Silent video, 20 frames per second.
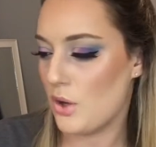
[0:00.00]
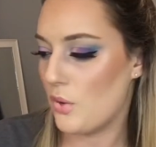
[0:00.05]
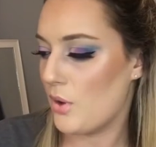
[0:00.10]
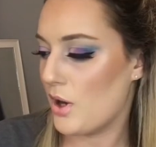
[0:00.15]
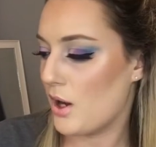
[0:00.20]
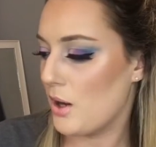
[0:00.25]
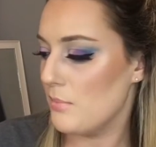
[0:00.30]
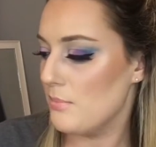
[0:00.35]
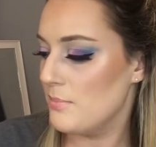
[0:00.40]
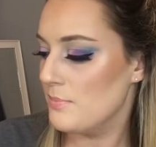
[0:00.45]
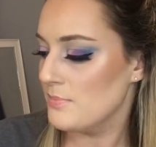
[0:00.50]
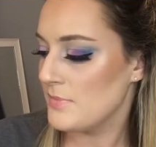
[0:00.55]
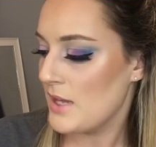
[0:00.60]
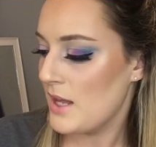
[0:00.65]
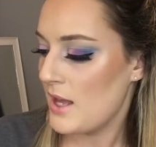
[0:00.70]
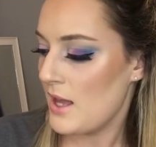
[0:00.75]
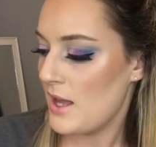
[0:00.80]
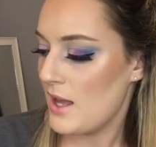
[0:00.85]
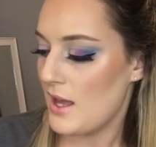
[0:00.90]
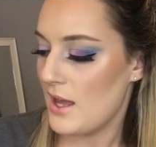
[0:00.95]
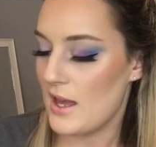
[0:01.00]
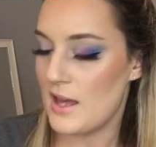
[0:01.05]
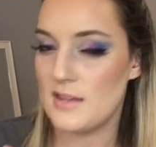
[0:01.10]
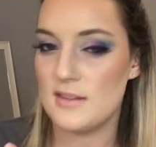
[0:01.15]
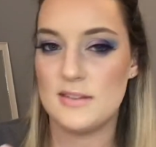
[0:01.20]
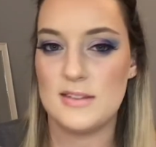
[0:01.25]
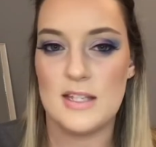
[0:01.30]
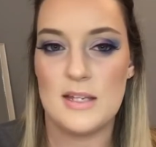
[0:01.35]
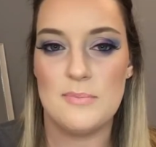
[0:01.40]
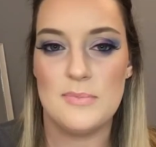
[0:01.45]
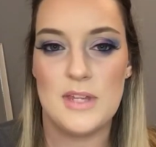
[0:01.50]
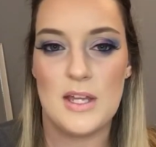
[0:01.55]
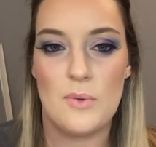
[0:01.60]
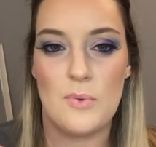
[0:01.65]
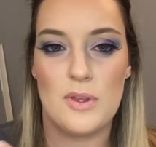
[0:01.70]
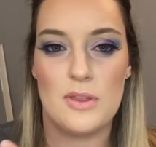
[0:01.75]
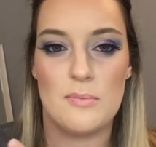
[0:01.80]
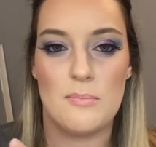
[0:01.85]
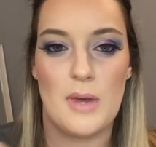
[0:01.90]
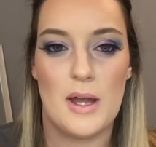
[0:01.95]
up. And same thing
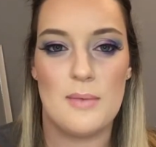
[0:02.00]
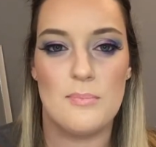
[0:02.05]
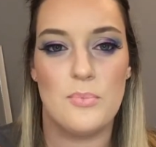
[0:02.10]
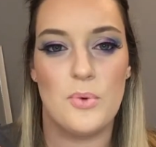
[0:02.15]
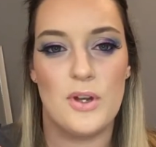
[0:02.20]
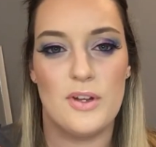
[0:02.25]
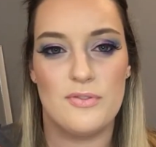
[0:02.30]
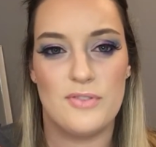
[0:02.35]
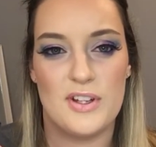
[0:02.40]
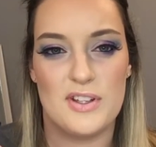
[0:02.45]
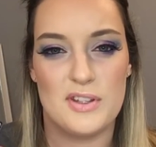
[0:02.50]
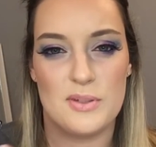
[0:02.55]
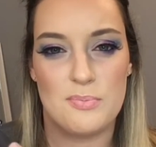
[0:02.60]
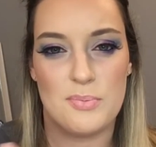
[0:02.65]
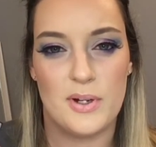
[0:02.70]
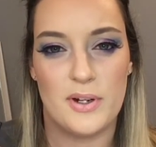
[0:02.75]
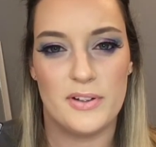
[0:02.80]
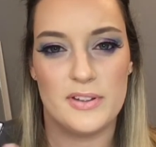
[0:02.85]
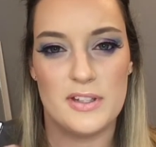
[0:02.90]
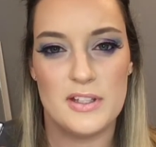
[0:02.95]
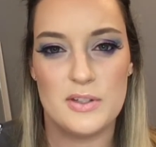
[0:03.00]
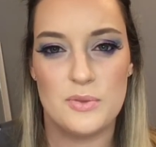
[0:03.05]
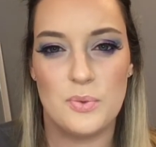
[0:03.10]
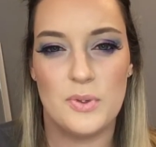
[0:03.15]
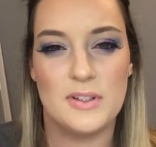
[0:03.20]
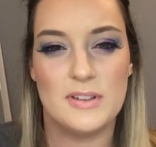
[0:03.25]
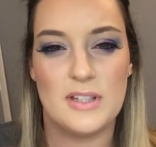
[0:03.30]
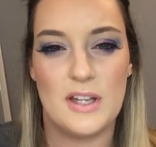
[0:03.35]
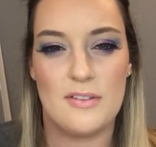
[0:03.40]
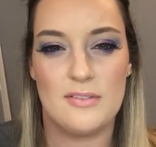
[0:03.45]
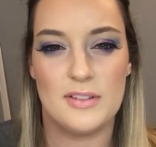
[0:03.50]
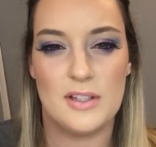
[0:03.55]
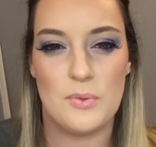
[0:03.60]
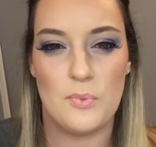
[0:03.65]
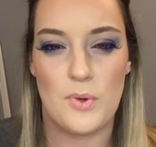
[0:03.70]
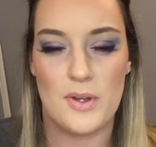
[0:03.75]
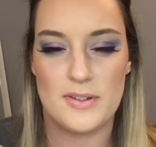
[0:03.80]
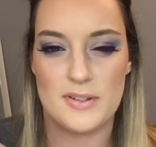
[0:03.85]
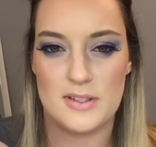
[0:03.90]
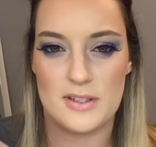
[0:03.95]
with my boyfriend's purse. This one definitely
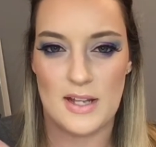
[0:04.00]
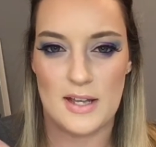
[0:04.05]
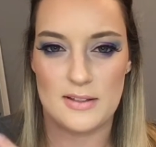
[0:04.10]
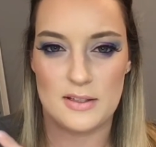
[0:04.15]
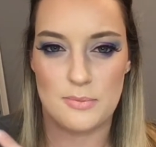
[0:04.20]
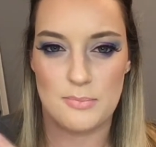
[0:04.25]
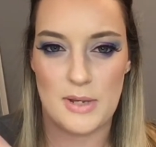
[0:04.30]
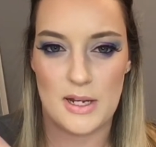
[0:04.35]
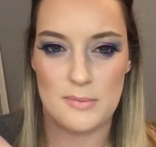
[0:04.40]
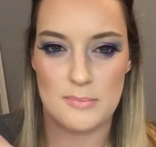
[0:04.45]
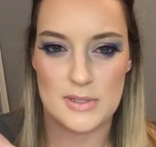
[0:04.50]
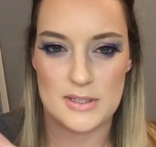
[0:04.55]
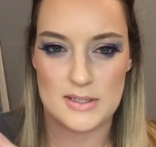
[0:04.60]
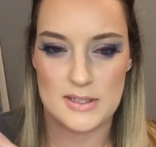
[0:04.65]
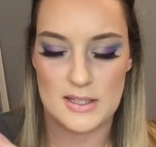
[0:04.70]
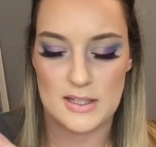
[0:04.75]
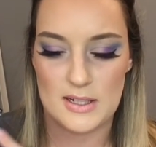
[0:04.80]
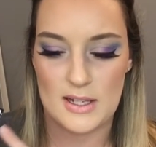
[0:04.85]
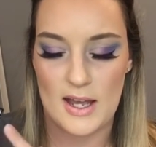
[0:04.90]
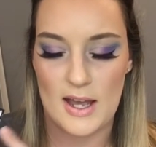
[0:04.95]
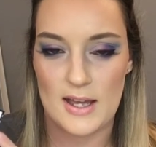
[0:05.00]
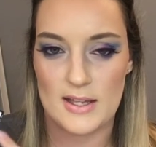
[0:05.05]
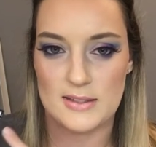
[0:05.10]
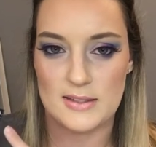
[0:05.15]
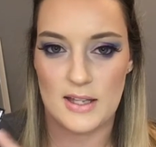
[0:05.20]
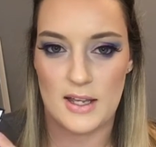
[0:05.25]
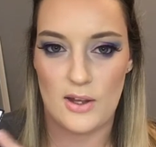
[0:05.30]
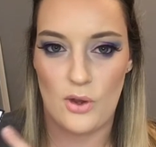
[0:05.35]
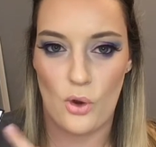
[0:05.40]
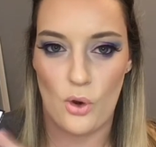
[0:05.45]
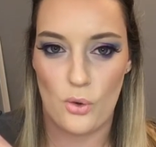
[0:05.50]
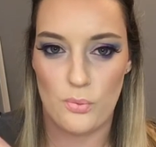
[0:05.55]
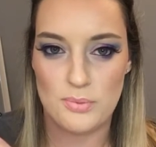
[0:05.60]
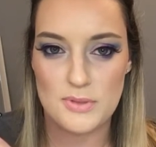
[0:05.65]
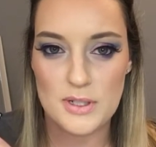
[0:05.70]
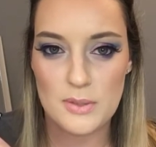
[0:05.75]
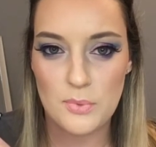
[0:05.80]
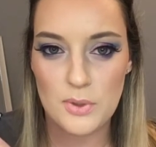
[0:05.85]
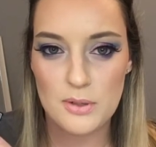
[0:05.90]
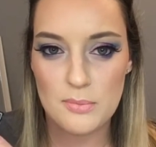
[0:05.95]
wasn't as pigmented as I hoped
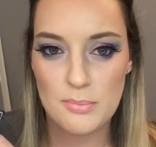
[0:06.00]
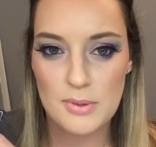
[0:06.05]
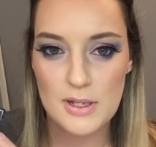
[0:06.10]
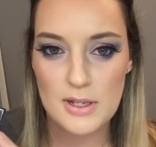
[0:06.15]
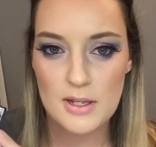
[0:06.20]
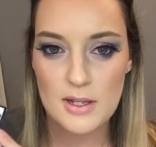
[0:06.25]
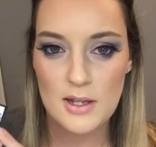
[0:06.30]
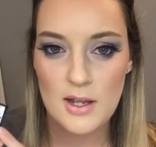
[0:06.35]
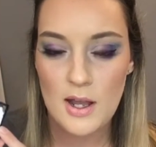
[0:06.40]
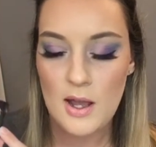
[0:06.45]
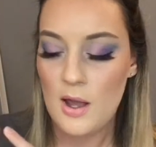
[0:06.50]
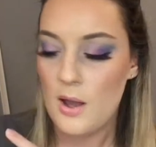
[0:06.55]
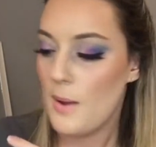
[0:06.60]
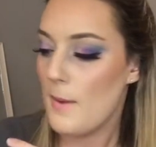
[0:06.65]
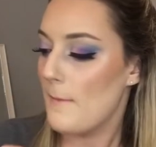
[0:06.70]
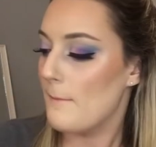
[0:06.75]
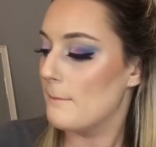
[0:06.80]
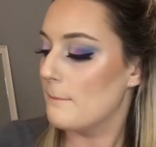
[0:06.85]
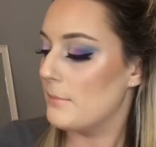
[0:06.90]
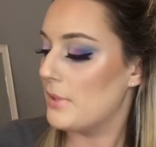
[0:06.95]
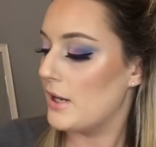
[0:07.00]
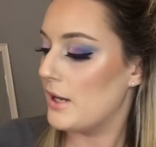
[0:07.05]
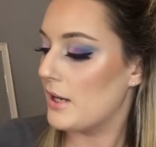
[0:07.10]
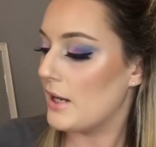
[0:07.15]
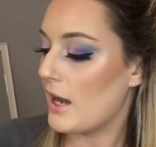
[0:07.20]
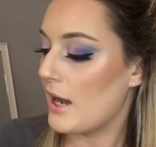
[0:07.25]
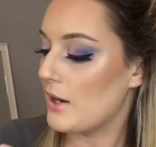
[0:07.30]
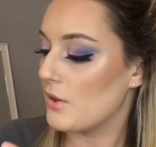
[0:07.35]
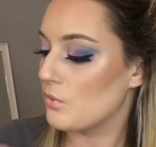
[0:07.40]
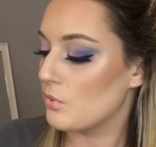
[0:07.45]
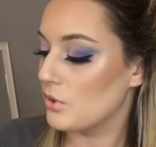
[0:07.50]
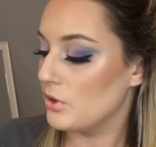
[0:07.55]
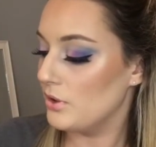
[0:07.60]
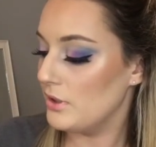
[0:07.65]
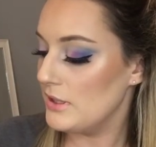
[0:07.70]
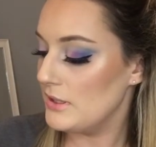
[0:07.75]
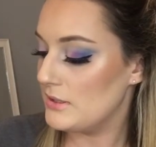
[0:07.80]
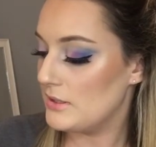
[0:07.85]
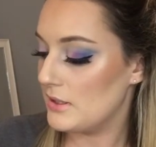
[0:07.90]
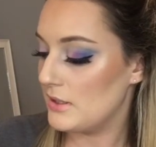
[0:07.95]
it would be, but I
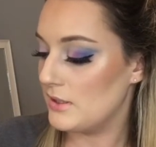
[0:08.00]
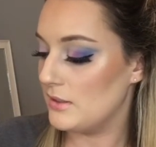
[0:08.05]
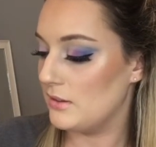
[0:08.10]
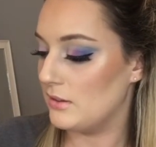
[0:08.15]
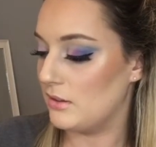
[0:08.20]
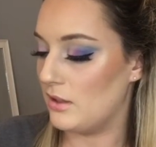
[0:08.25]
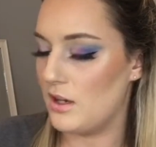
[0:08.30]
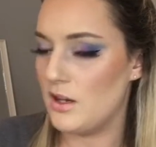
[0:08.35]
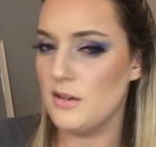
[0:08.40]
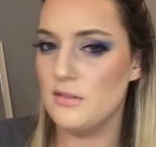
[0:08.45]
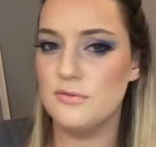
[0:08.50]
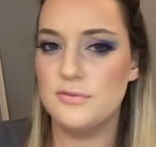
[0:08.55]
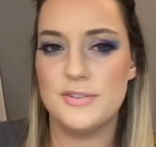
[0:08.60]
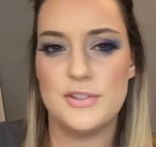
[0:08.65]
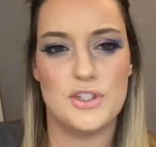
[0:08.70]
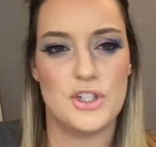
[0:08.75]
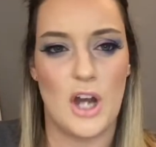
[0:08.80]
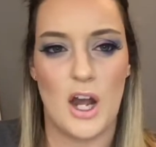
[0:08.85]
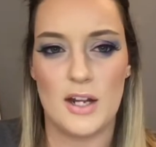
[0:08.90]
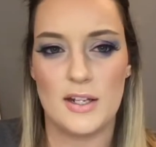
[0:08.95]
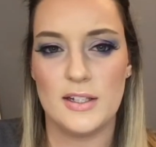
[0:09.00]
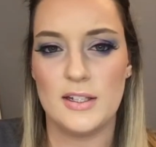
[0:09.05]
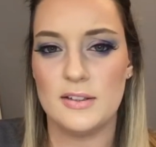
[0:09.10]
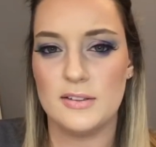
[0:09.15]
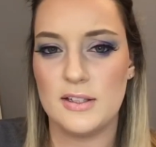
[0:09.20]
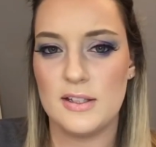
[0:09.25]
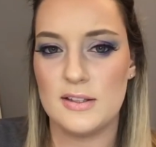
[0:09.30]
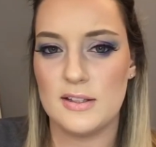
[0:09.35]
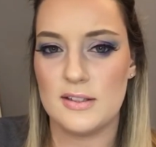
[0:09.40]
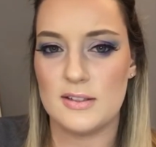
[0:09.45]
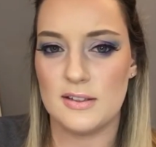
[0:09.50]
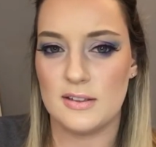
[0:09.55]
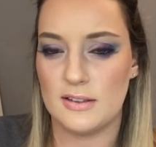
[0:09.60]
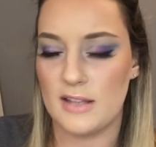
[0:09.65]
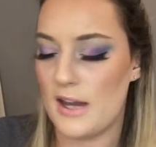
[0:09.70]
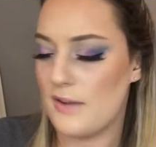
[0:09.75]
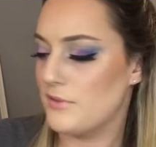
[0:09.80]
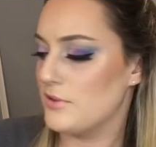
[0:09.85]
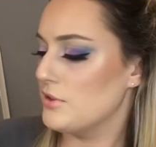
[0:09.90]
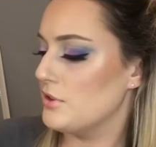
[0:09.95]
really did love, shockingly, this
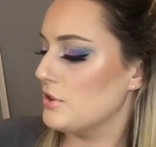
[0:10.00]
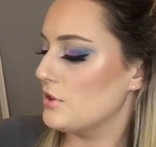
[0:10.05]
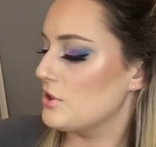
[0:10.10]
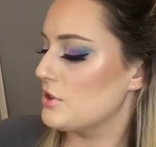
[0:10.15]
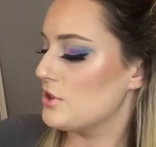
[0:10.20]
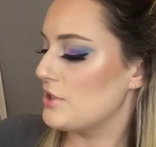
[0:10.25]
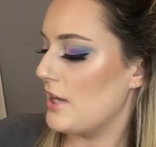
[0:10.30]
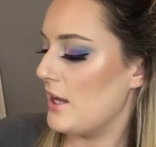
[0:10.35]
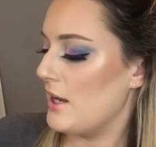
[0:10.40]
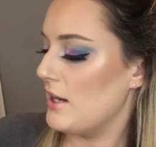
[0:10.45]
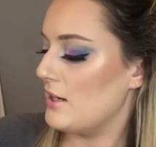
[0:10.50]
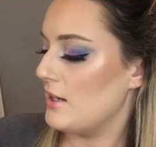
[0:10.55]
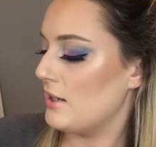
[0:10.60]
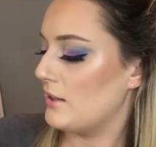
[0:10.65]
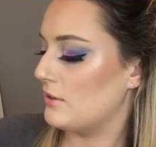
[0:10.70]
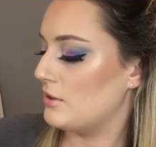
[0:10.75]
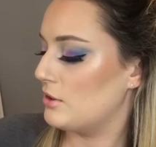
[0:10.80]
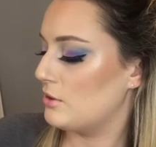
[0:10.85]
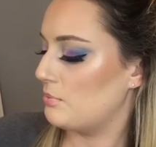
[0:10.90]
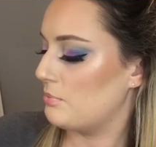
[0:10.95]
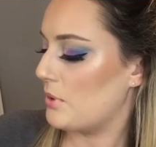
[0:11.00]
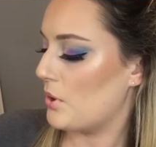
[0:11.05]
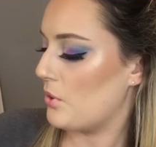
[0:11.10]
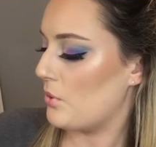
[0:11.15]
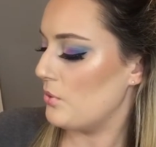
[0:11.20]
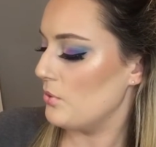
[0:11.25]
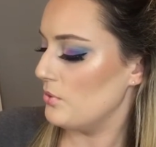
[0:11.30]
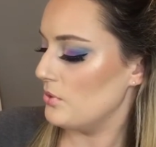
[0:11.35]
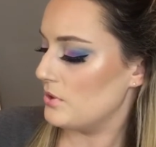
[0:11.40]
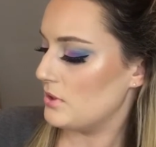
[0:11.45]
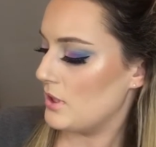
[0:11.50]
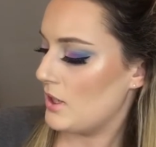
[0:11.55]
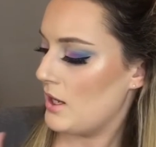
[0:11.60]
lavender shade, Exposed